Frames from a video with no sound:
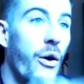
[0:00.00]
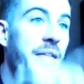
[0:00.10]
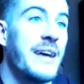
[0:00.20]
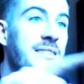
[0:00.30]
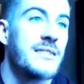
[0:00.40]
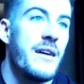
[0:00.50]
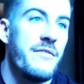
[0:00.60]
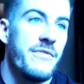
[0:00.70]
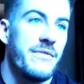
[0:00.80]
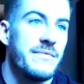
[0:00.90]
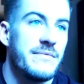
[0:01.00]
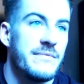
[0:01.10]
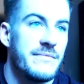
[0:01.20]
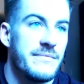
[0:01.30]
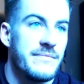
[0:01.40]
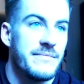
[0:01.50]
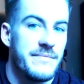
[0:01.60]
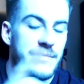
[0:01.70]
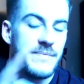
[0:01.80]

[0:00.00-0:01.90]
all that stuff mm-hmm.